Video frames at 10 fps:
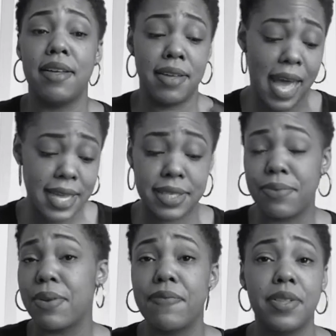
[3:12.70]
acid
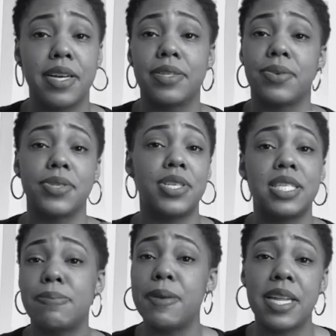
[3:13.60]
reflux, or she's
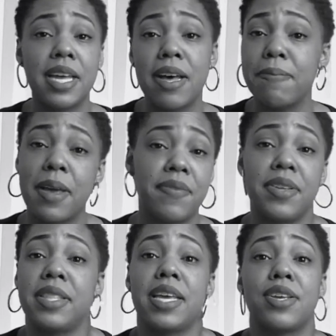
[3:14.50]
spitting up
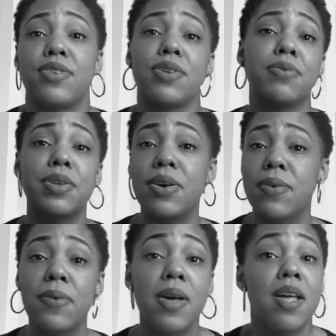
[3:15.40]
everything and you don't
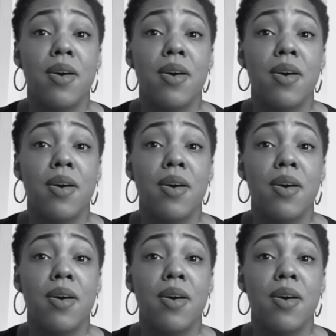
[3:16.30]
know